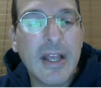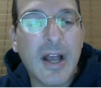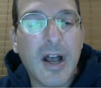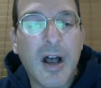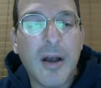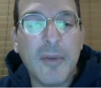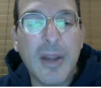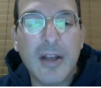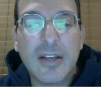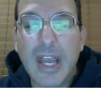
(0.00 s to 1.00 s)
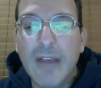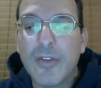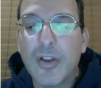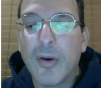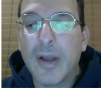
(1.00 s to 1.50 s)
uh, and we had gave
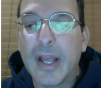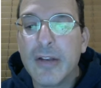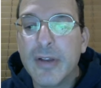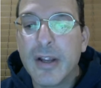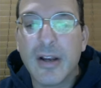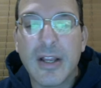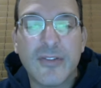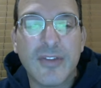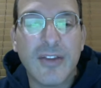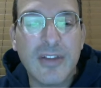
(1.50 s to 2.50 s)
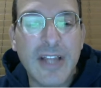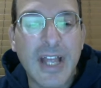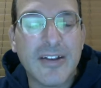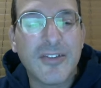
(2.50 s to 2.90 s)
the go-ahead here is, is let.